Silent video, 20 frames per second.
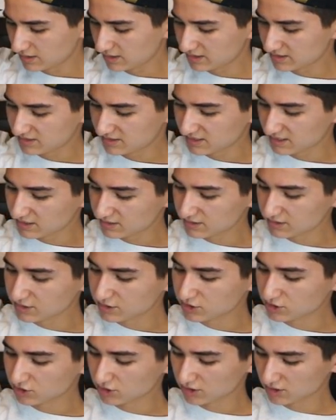extended
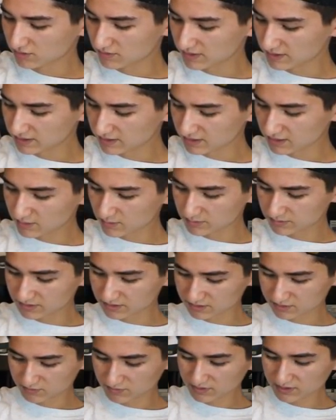shirt right here with
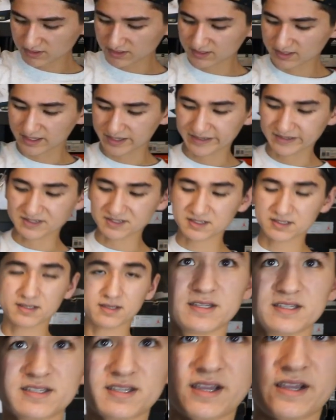these really nice
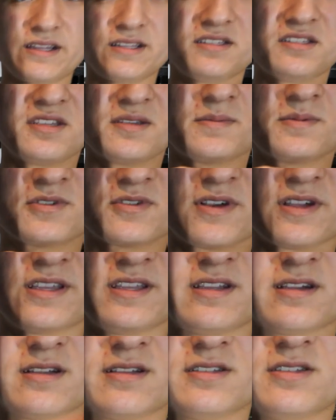side zips right
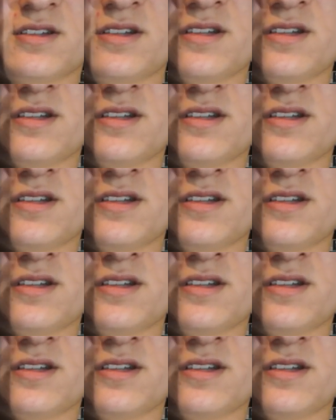here, as